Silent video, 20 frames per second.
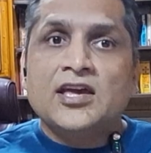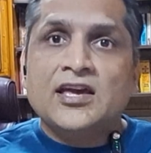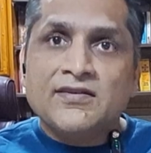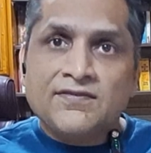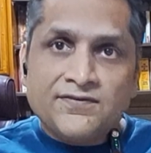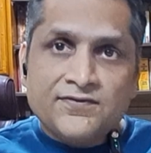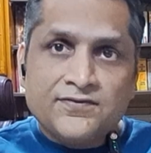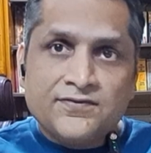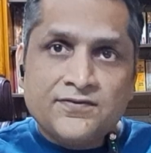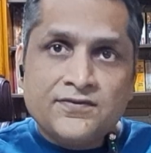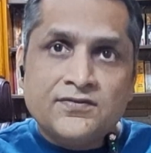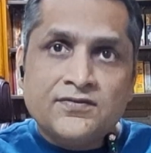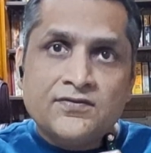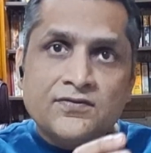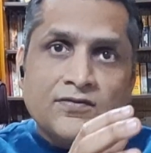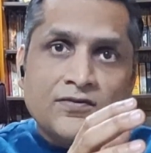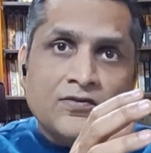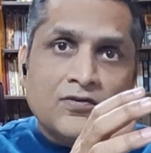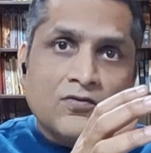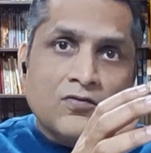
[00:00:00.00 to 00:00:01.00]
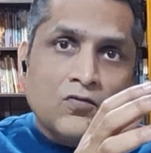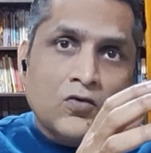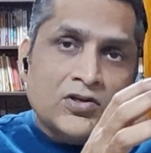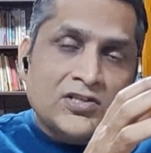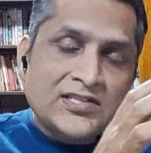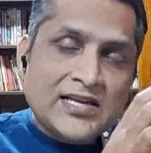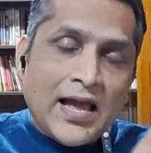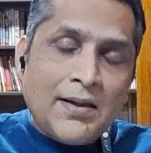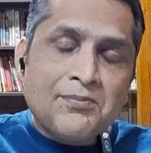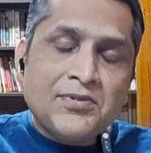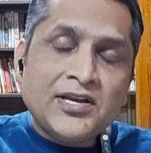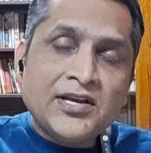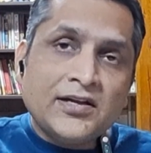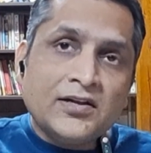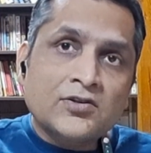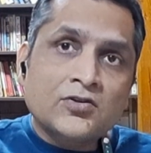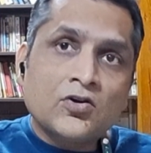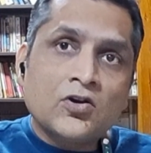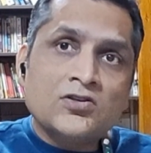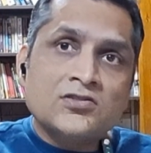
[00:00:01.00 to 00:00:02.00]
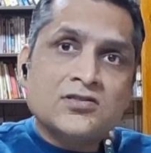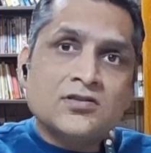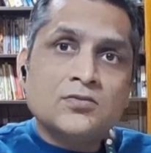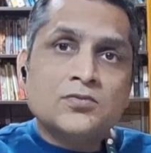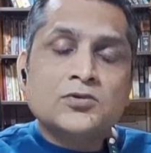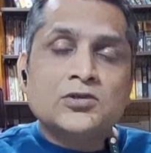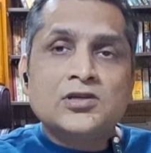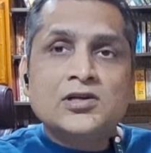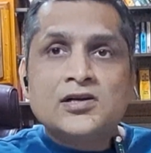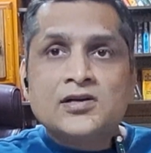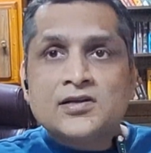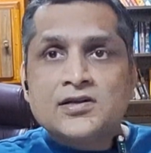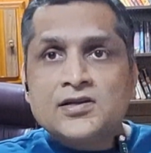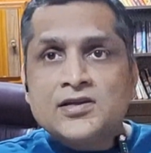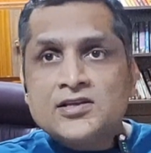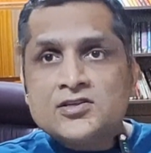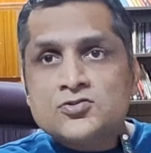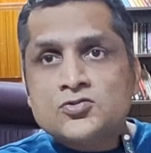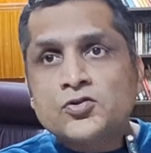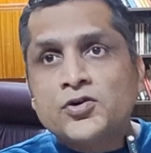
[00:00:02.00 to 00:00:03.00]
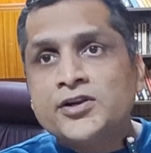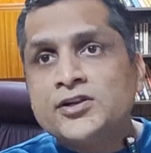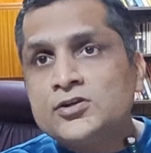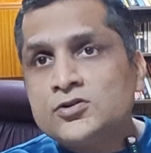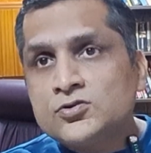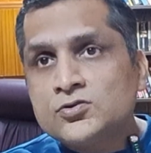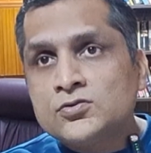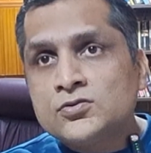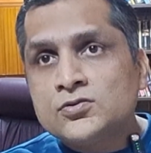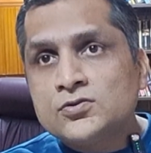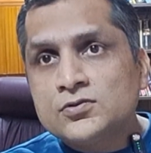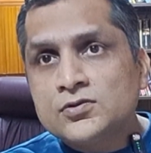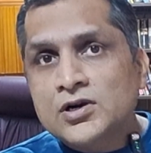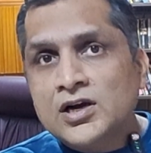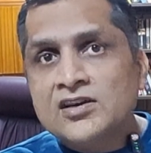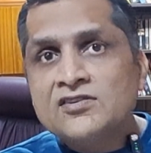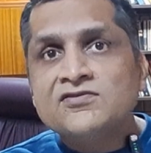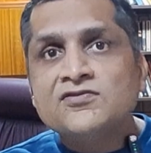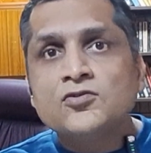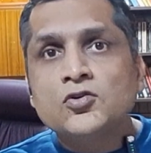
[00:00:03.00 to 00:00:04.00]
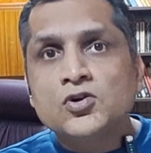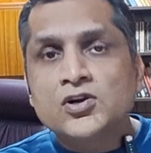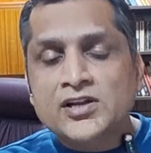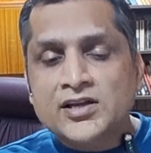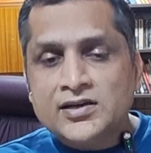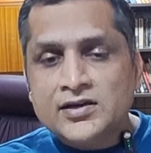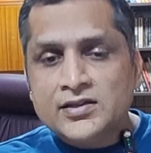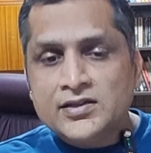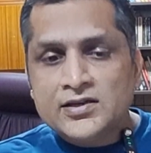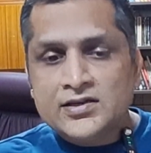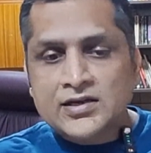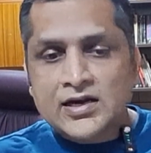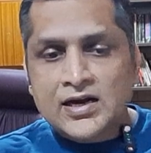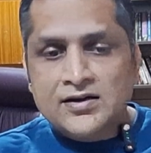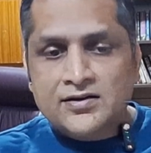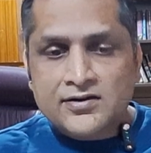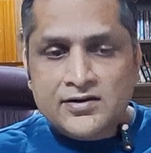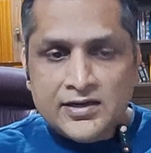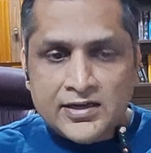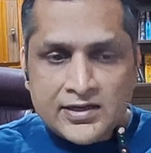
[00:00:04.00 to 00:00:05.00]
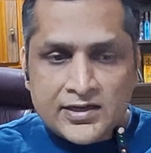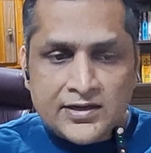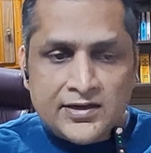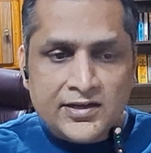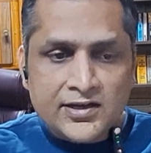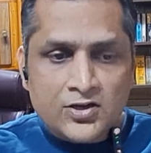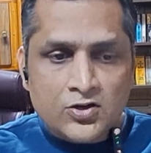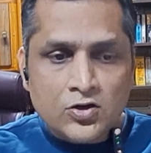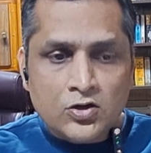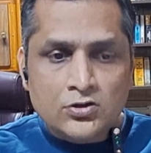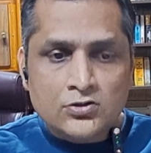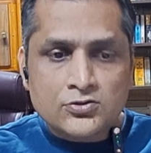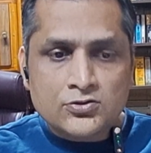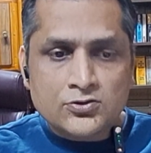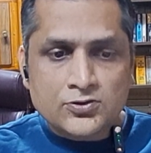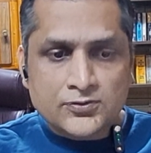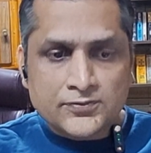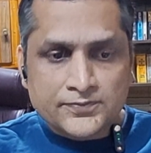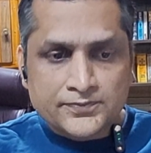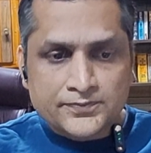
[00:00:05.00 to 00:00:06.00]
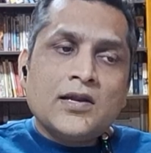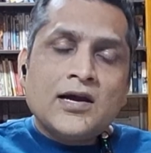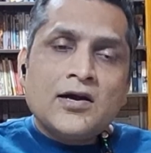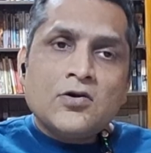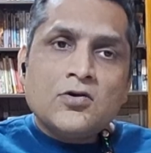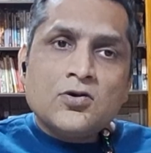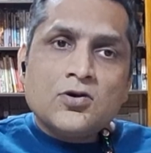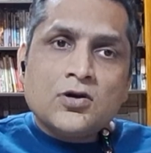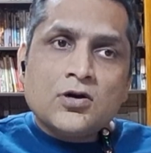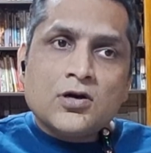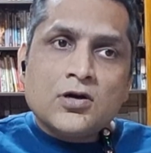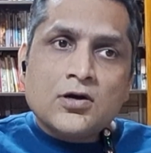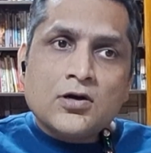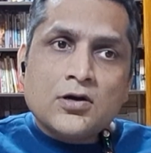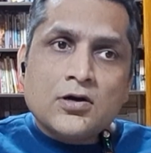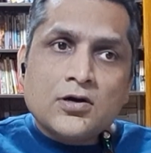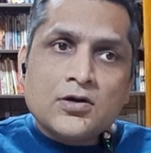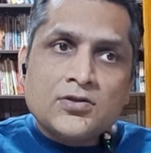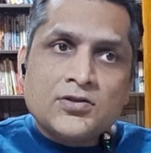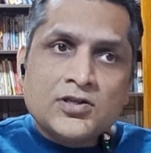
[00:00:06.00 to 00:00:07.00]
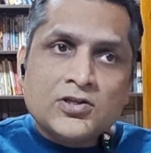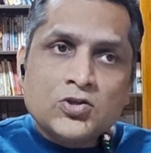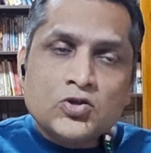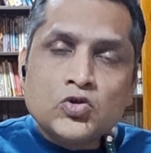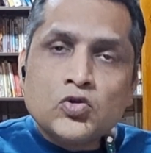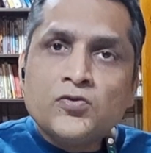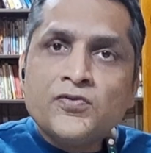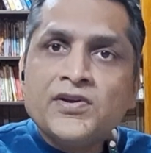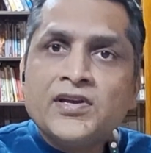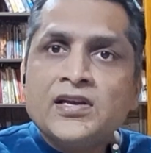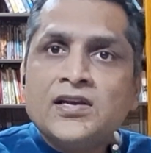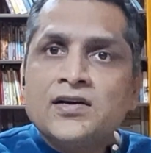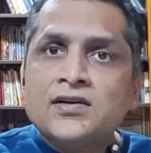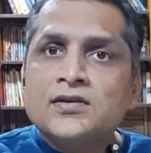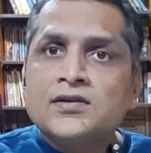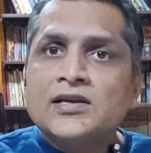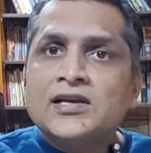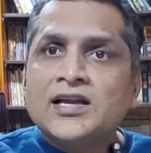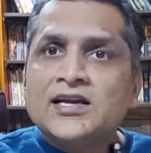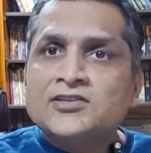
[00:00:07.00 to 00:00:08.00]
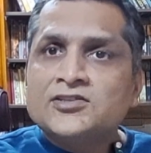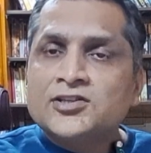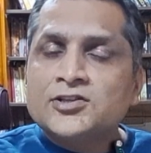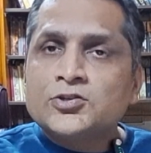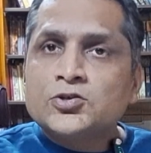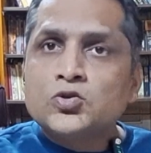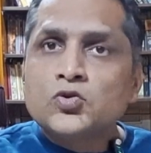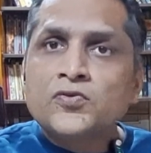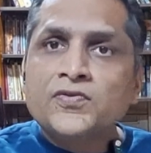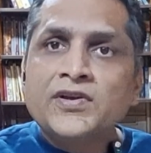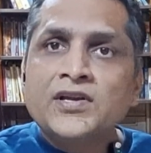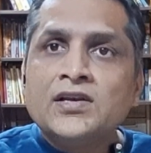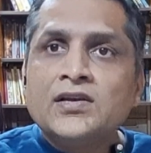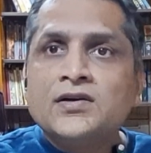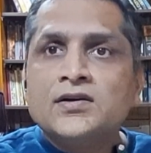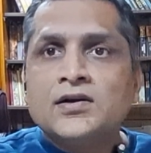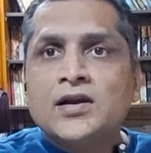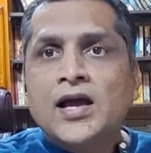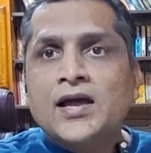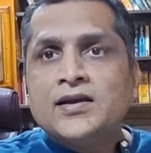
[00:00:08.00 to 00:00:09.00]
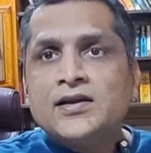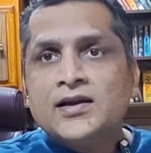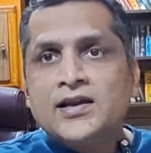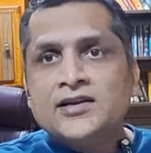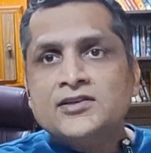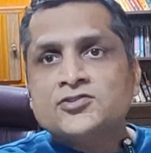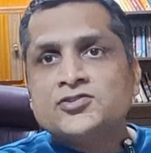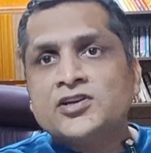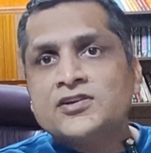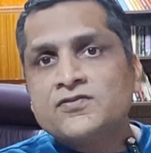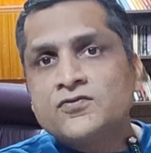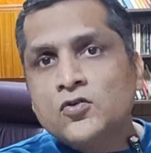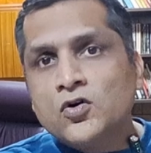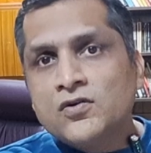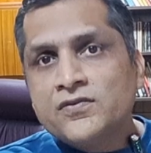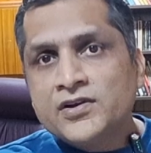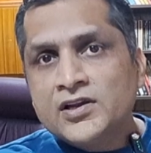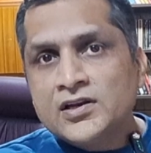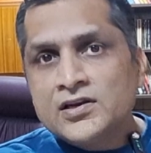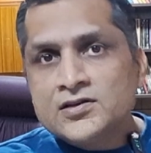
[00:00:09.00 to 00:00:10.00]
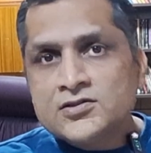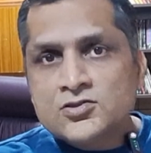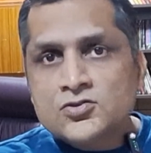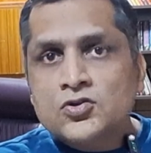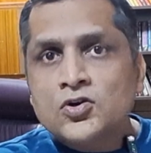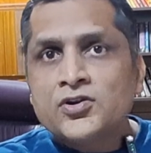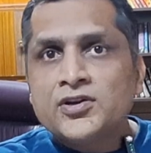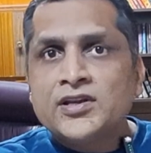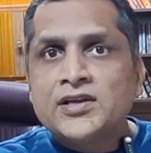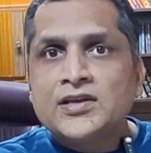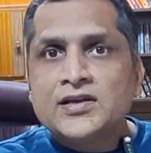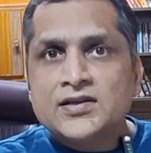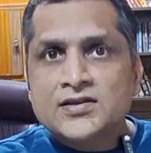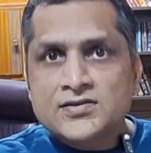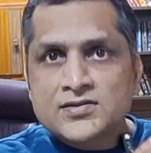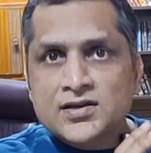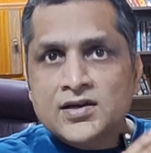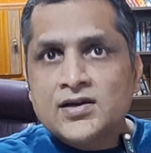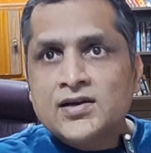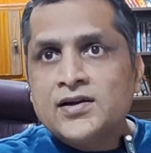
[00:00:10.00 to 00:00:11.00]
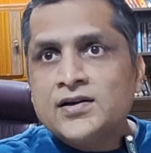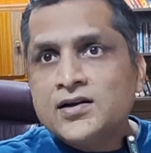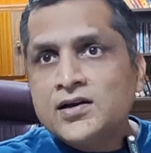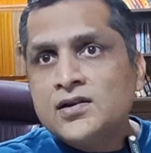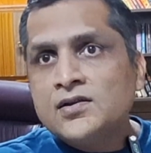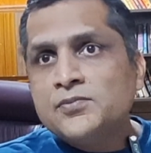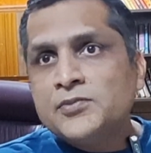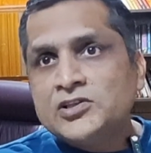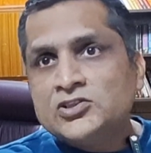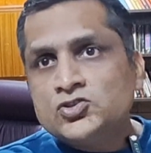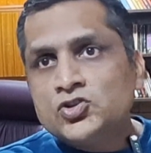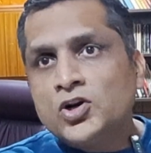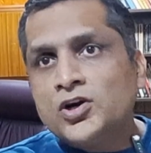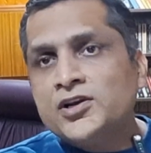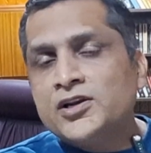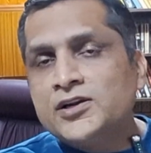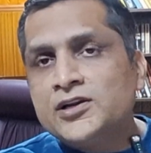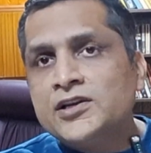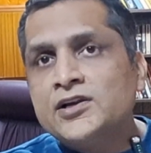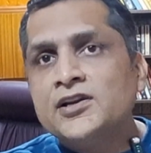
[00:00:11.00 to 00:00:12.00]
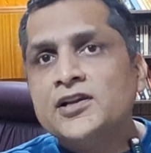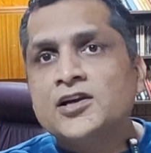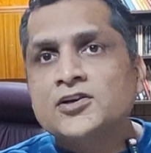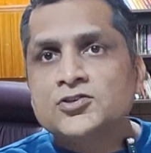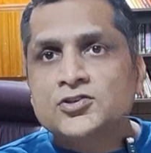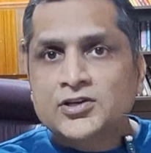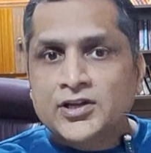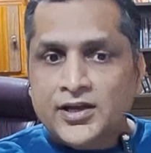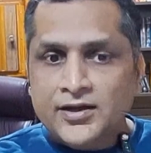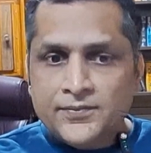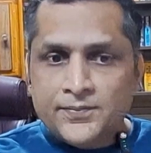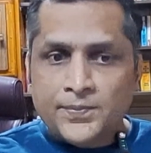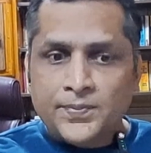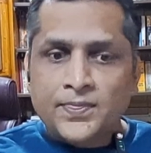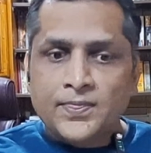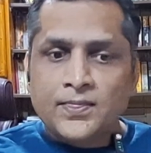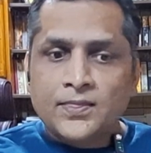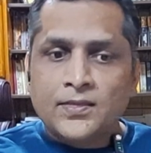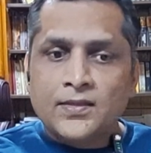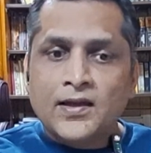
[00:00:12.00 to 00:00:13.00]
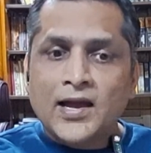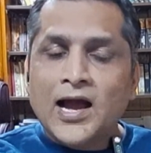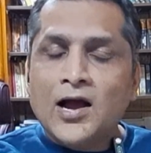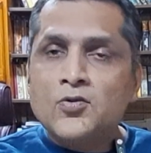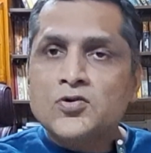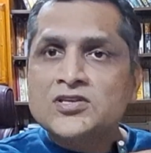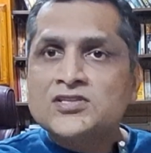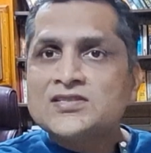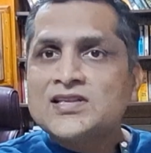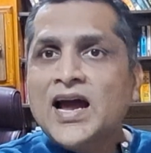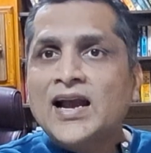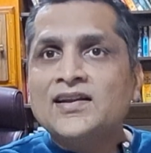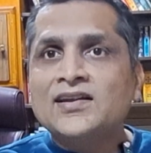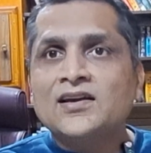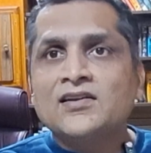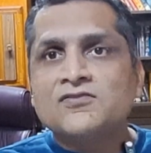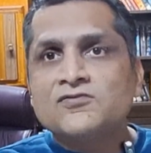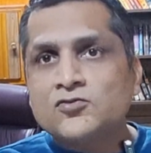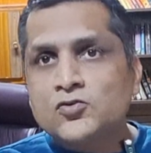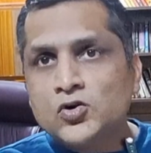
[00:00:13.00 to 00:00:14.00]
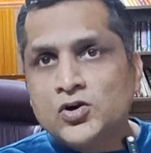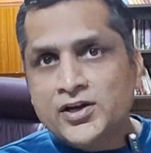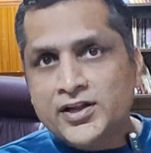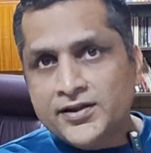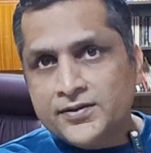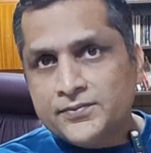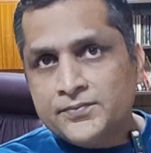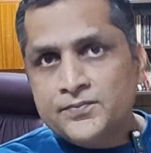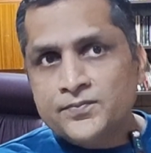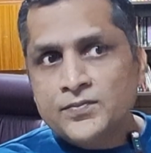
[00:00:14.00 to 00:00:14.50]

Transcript: if what's happening across the world is going to unfold in India also. Now, the electric two-wheeler and electric four-wheeler story is a little mature in India today. How is that unfolding?